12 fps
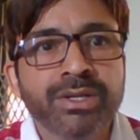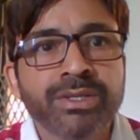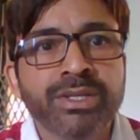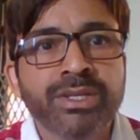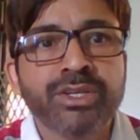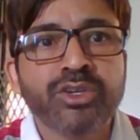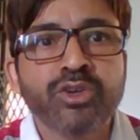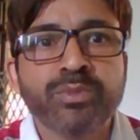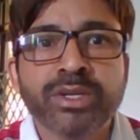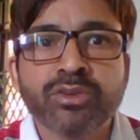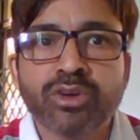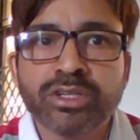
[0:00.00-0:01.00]
the
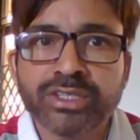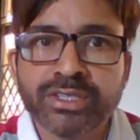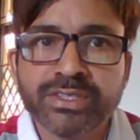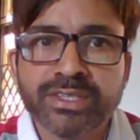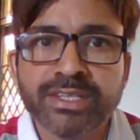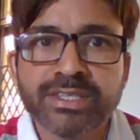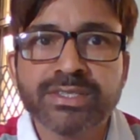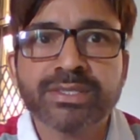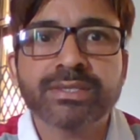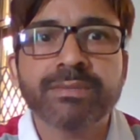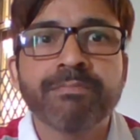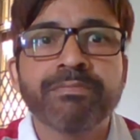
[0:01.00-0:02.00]
human consciousness,
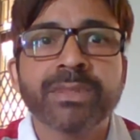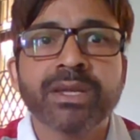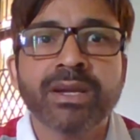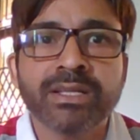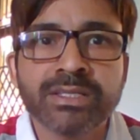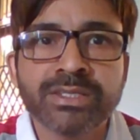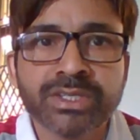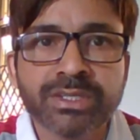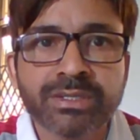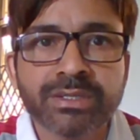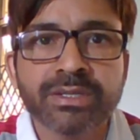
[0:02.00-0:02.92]
culture,